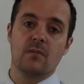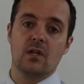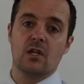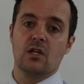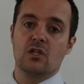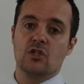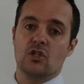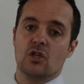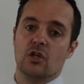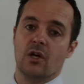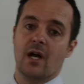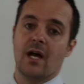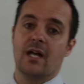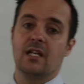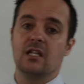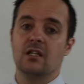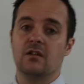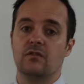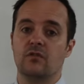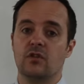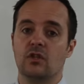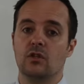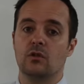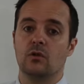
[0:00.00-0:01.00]
So any
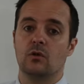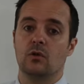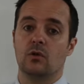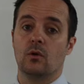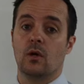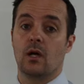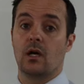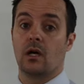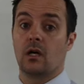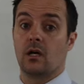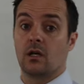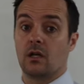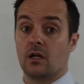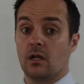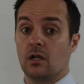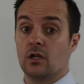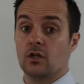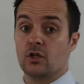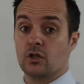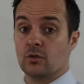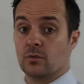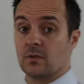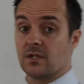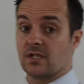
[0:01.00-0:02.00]
of you who are
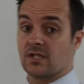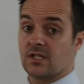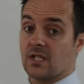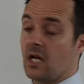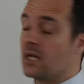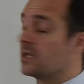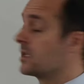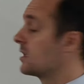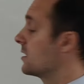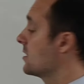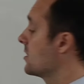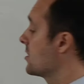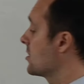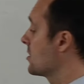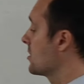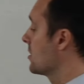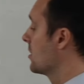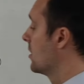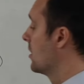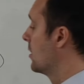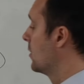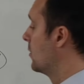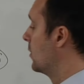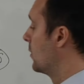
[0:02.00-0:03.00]
good with science
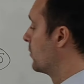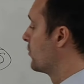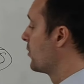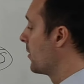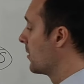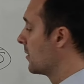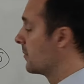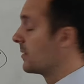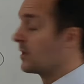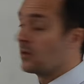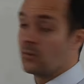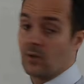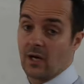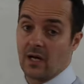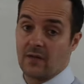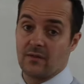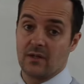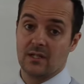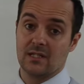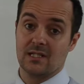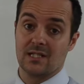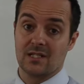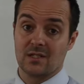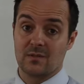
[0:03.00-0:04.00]
will probably be aware
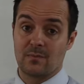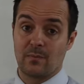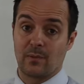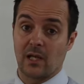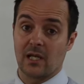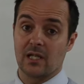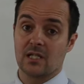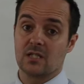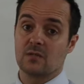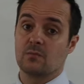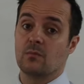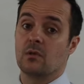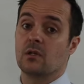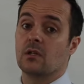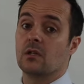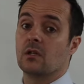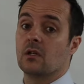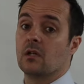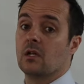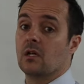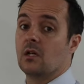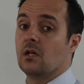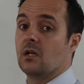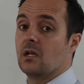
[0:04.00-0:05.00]
that
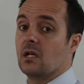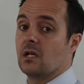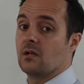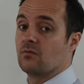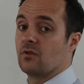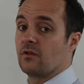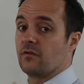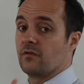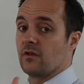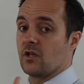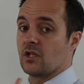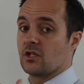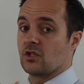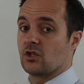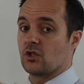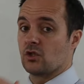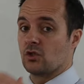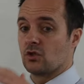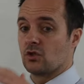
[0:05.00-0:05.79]
displacement refers to